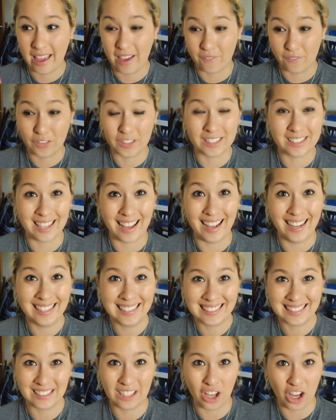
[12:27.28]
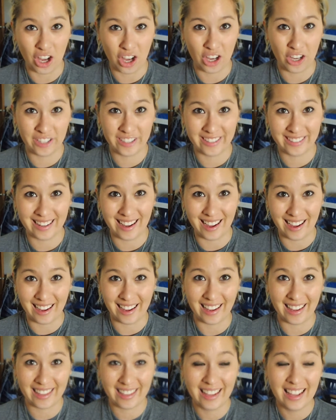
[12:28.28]
emphasize the hooded
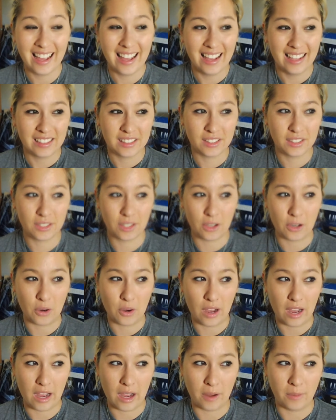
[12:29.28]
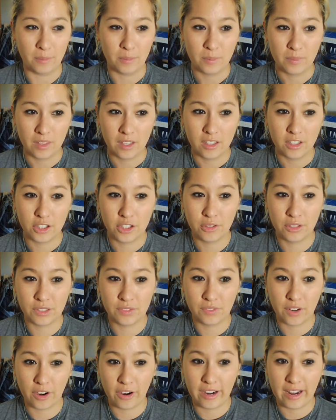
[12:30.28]
eye, so she
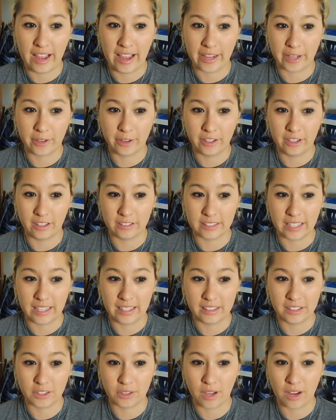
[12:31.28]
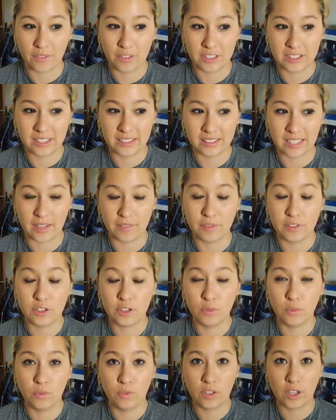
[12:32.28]
was very accurate on that, and so ever since I've
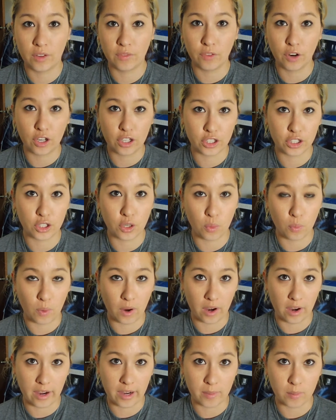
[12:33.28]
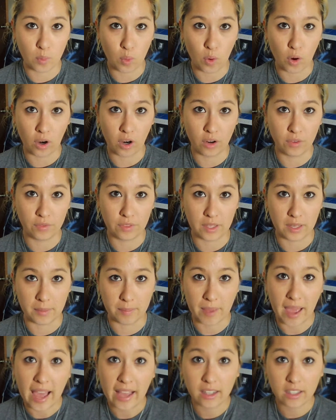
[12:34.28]
converted to wearing more of the
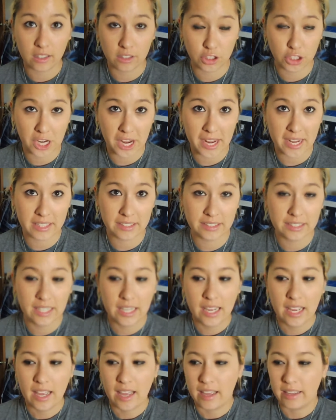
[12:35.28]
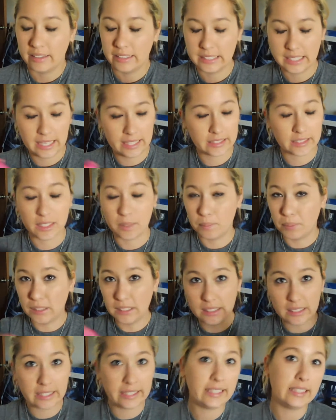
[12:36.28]
matte shades, it's
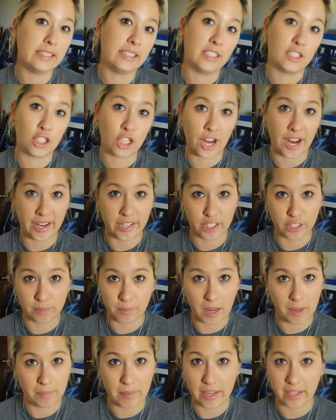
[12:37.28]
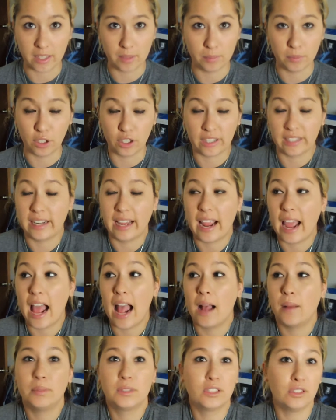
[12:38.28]
completely changed my makeup look, and I
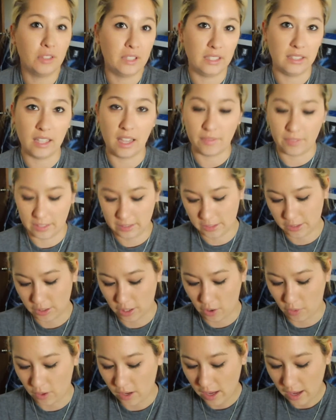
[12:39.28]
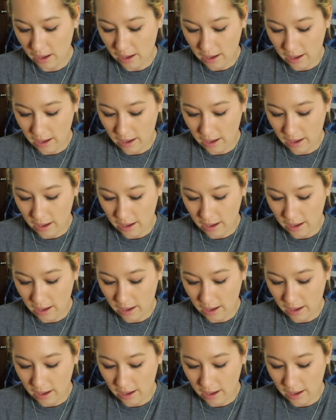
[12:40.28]
absolutely love it. So